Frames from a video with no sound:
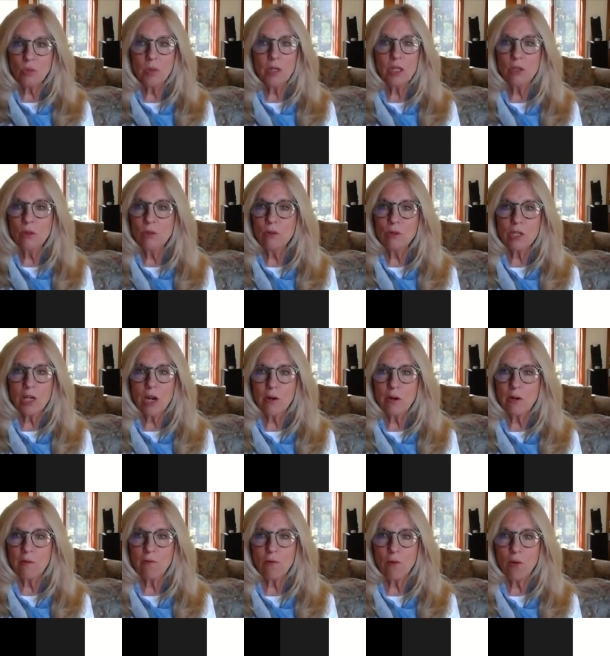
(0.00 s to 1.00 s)
We lose our
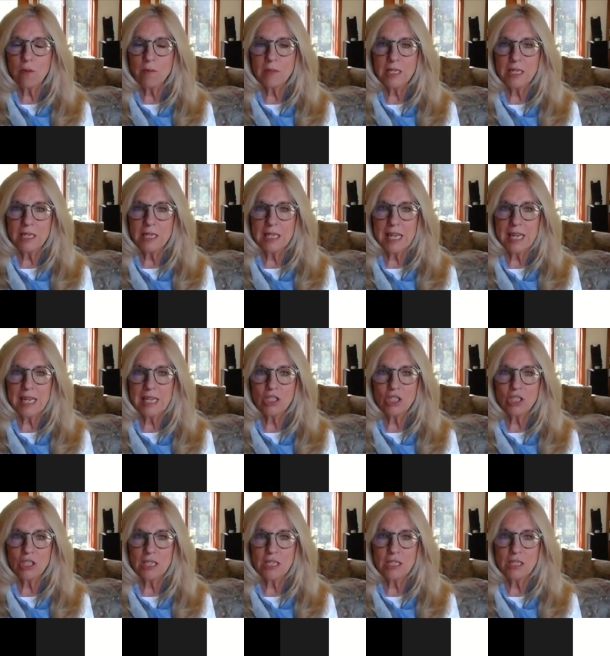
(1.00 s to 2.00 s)
informed and
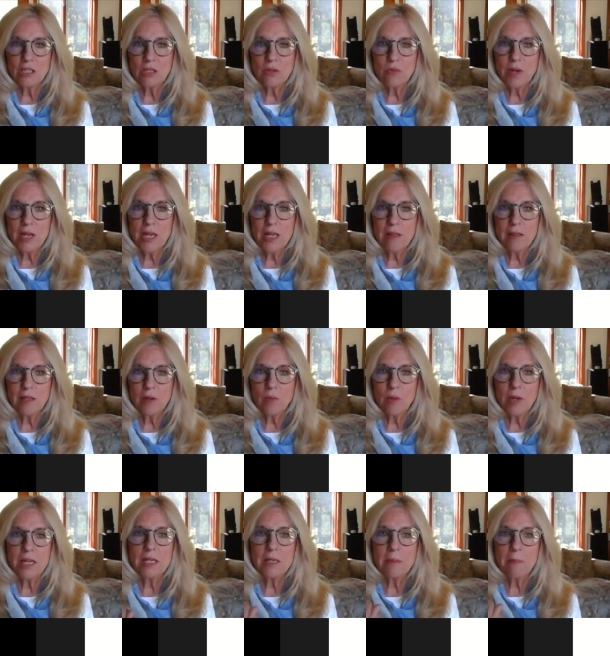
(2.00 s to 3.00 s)
engaged citizenry that
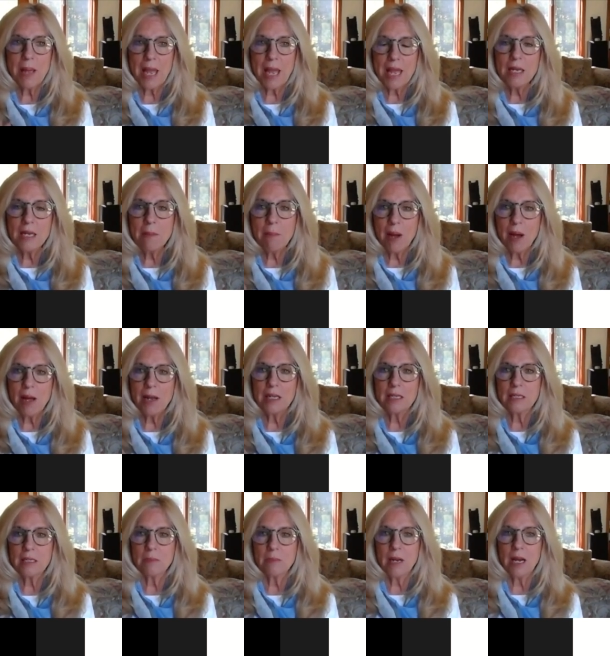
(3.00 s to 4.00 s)
we depend upon
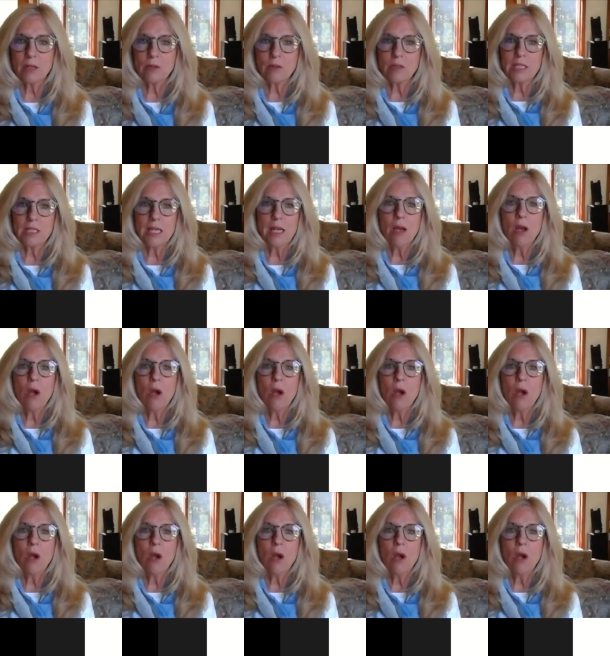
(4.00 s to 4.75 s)
in democracy,